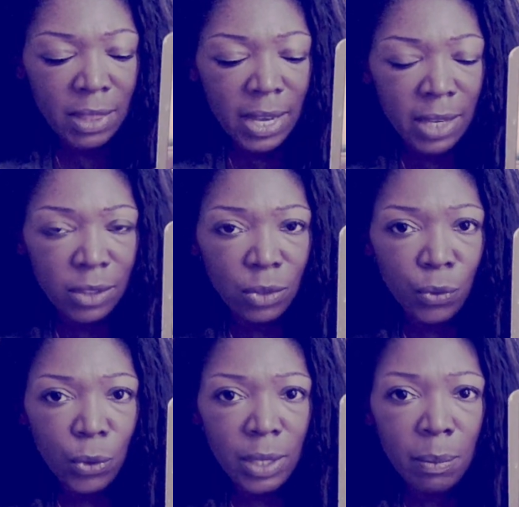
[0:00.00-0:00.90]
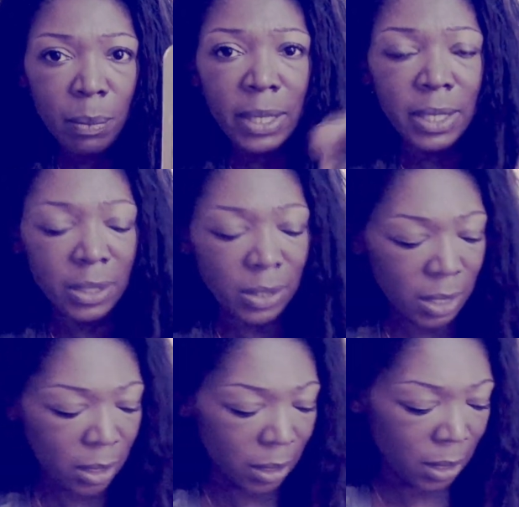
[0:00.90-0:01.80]
thanks for the abundance
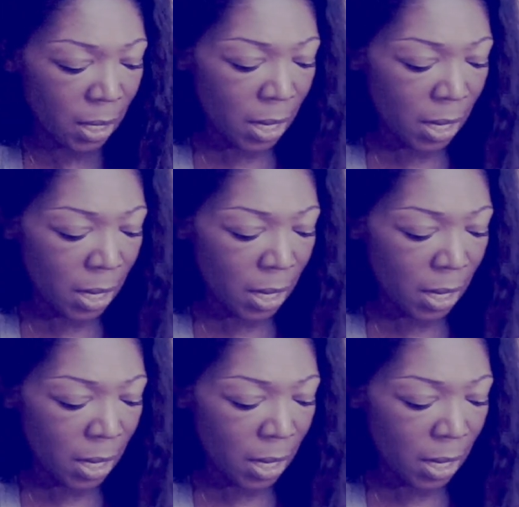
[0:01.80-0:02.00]
here.